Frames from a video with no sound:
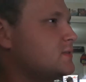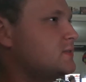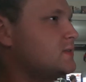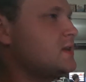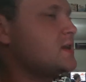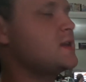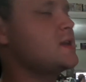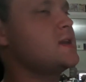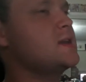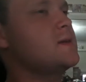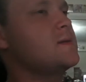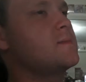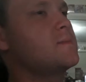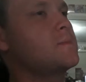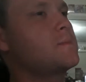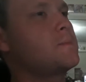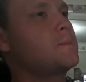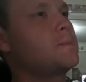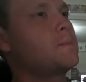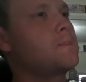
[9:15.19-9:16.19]
the
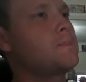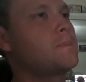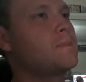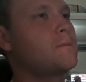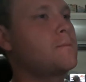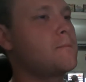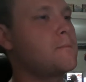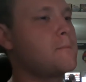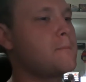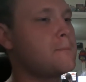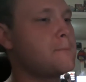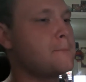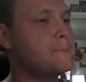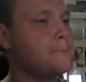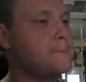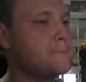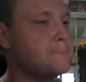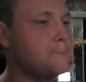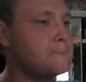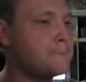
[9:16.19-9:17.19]

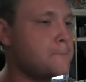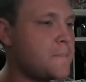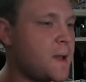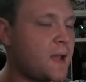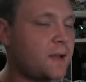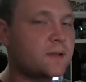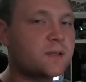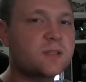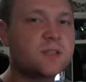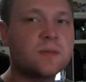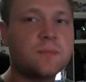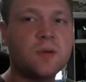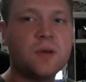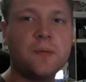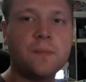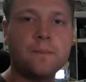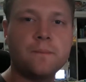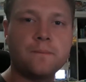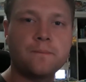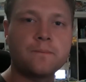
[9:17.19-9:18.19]

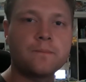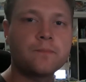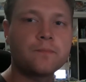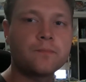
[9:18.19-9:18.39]
maximum,